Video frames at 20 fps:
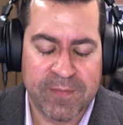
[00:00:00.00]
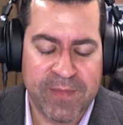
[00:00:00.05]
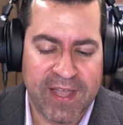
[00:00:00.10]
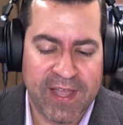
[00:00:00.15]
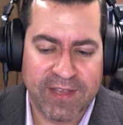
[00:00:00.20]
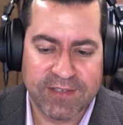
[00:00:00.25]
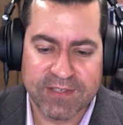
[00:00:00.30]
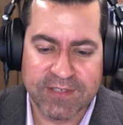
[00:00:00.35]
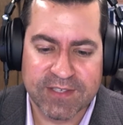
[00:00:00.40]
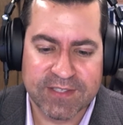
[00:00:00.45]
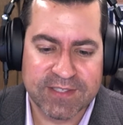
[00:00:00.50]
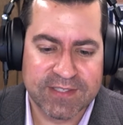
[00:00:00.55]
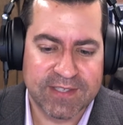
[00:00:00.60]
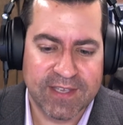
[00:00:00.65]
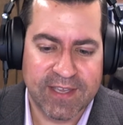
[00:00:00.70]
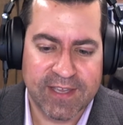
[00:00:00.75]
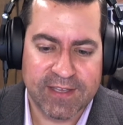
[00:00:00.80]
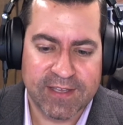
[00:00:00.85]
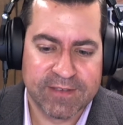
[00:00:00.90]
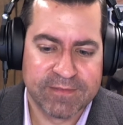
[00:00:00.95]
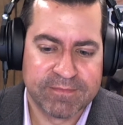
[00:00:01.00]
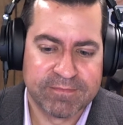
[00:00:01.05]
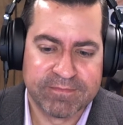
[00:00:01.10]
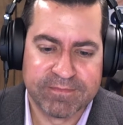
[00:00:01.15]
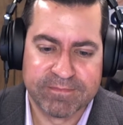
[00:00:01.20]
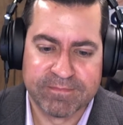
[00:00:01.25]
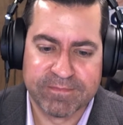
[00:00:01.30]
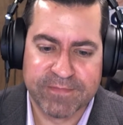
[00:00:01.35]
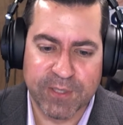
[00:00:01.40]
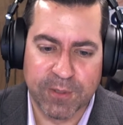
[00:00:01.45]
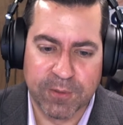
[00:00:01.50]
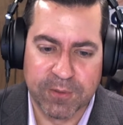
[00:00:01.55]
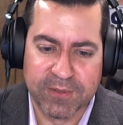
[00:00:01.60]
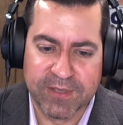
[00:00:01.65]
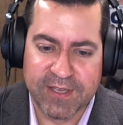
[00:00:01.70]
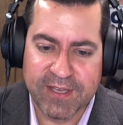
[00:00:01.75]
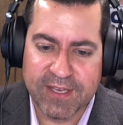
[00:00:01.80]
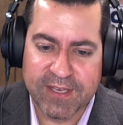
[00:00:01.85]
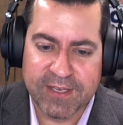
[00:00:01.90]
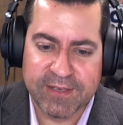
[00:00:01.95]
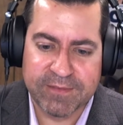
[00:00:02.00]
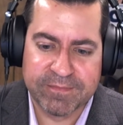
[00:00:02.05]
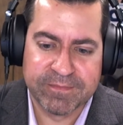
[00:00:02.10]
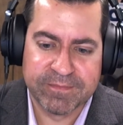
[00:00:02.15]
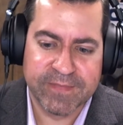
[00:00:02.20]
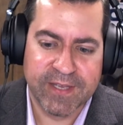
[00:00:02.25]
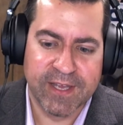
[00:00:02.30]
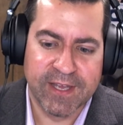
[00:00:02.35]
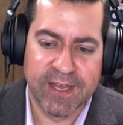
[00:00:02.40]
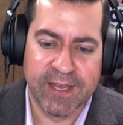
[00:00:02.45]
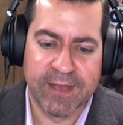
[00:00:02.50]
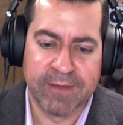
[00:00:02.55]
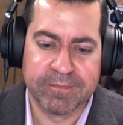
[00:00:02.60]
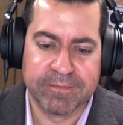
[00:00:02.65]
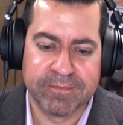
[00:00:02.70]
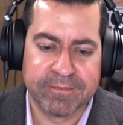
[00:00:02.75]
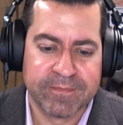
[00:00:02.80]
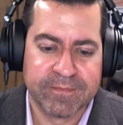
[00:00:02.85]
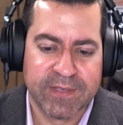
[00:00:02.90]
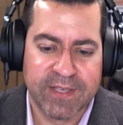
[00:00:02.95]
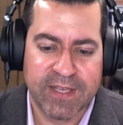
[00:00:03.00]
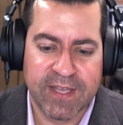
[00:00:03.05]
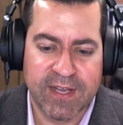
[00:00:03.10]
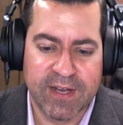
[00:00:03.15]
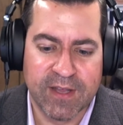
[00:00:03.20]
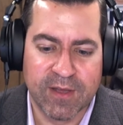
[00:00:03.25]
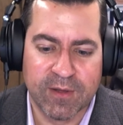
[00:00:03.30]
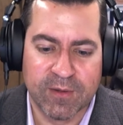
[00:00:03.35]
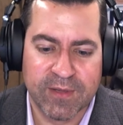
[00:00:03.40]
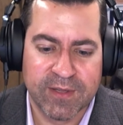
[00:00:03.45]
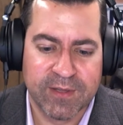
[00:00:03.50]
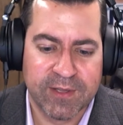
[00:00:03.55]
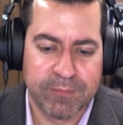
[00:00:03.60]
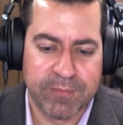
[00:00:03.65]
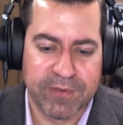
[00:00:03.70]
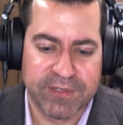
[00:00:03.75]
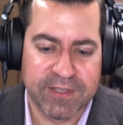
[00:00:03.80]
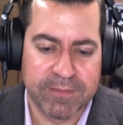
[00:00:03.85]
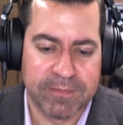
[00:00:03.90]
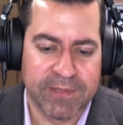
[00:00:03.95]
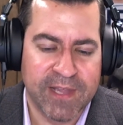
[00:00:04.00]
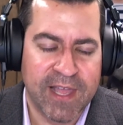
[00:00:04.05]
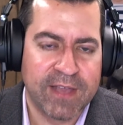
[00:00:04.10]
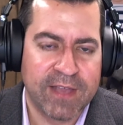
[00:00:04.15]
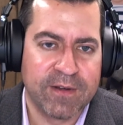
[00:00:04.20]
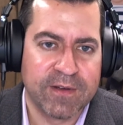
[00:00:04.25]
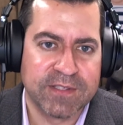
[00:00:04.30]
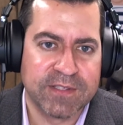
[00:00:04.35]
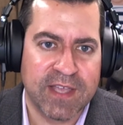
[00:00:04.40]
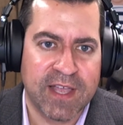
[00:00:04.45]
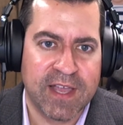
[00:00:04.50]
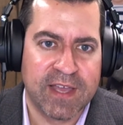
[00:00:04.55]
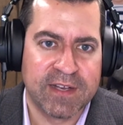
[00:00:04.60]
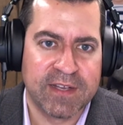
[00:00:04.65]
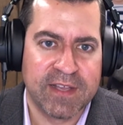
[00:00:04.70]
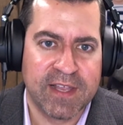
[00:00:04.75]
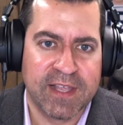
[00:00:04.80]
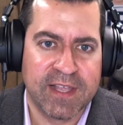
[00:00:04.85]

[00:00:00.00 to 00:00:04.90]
am I just like totally, um, you know, put the blinders on